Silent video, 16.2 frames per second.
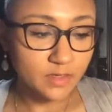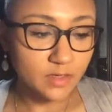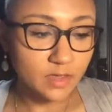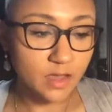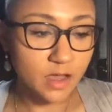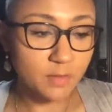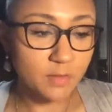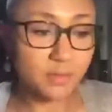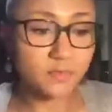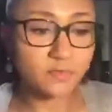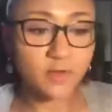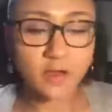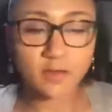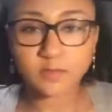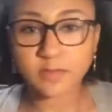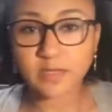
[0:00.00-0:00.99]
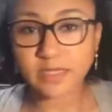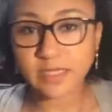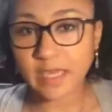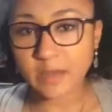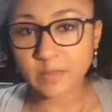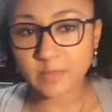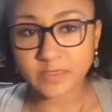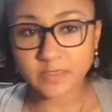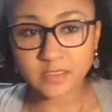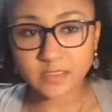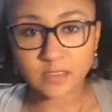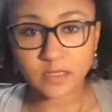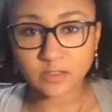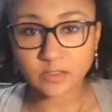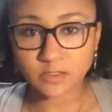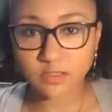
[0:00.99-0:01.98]
I'm involved on my campus and
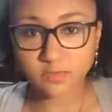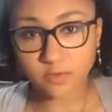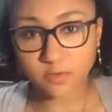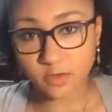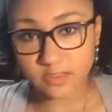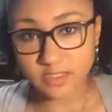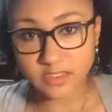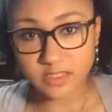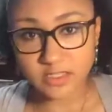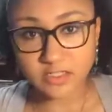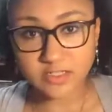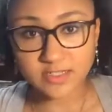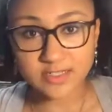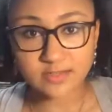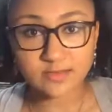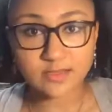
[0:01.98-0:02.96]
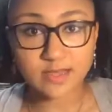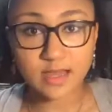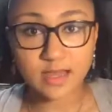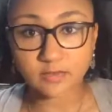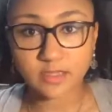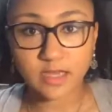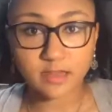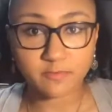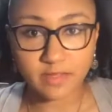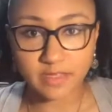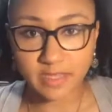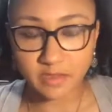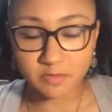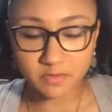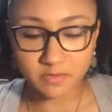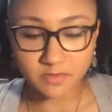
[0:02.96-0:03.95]
other civic organizations outside of my
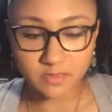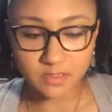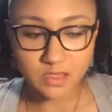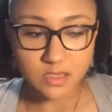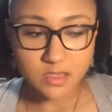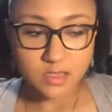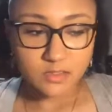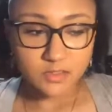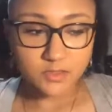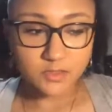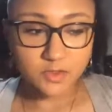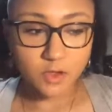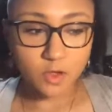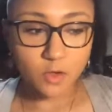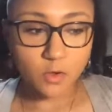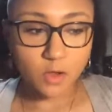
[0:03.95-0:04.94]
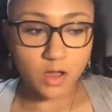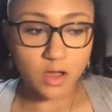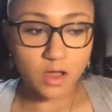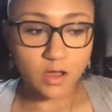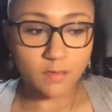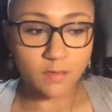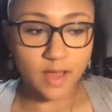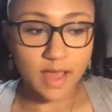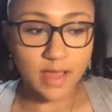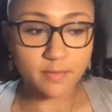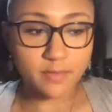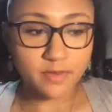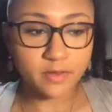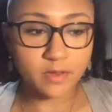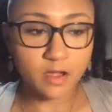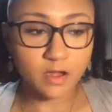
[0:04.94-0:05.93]
campus. So I'm
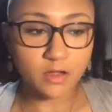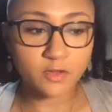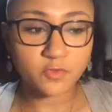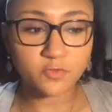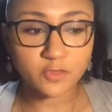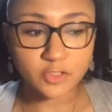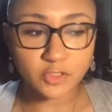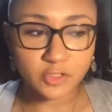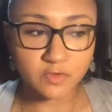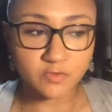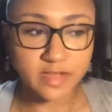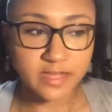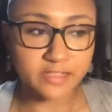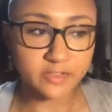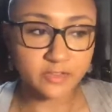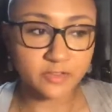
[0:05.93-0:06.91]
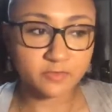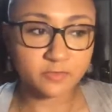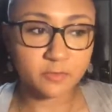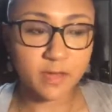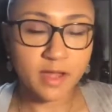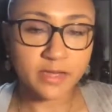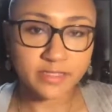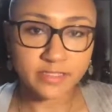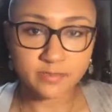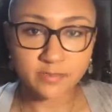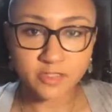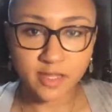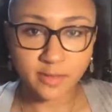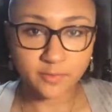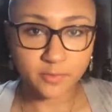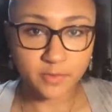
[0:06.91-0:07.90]
an unofficial advisor for my NSBE
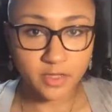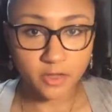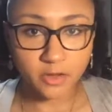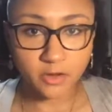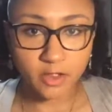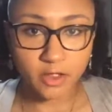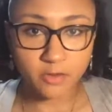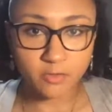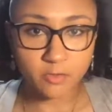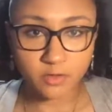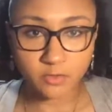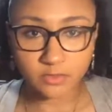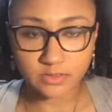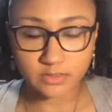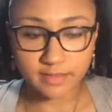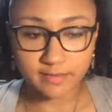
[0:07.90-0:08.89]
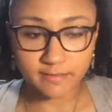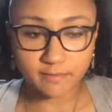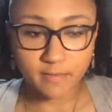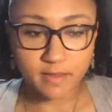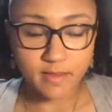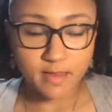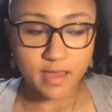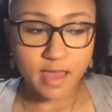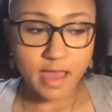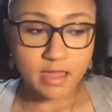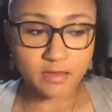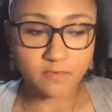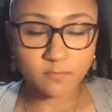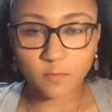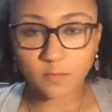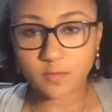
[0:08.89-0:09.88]
chapter here. I work with them and
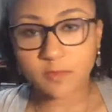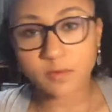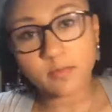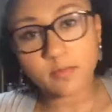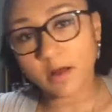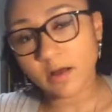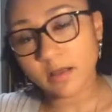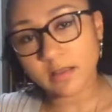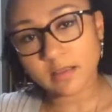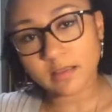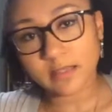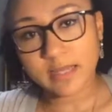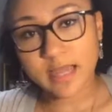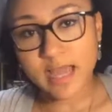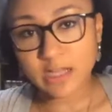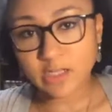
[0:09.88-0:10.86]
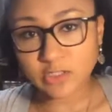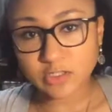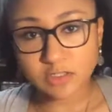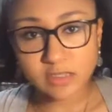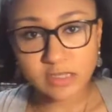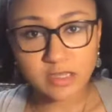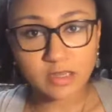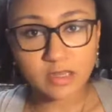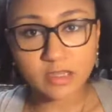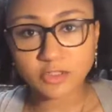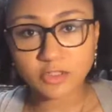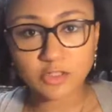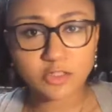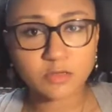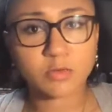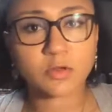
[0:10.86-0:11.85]
inform them about anything nationally and
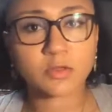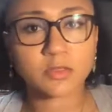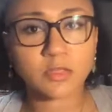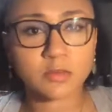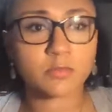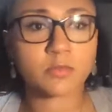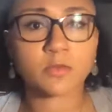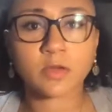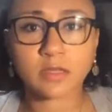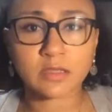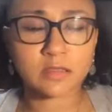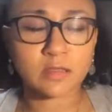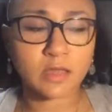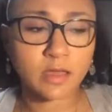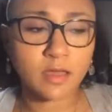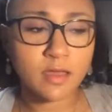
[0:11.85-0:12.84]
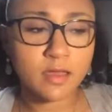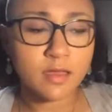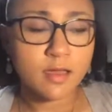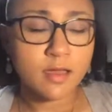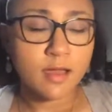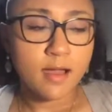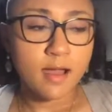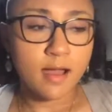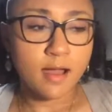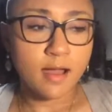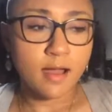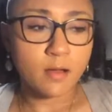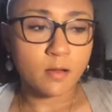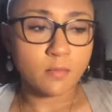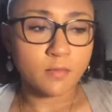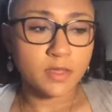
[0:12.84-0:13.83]
just support them through anything.
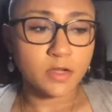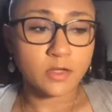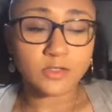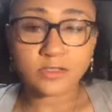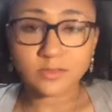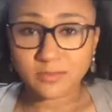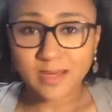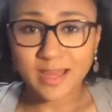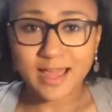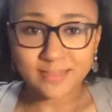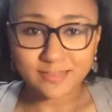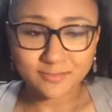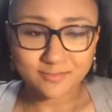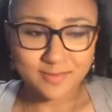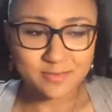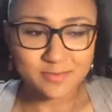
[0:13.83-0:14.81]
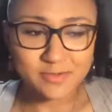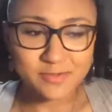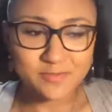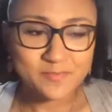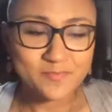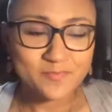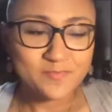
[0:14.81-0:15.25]
And also I'm an active member.